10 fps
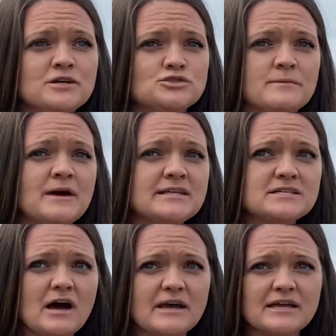So I'm not
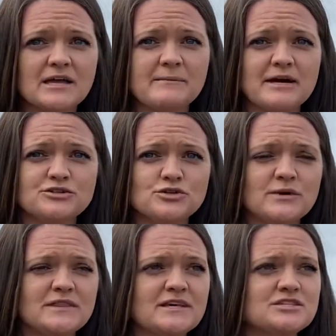talking about
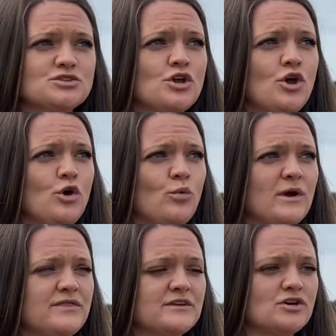doing this
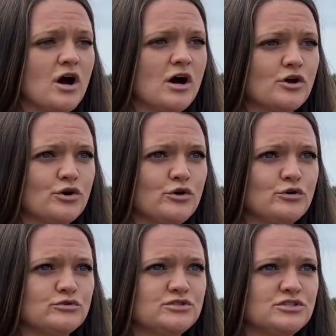with a dog who's,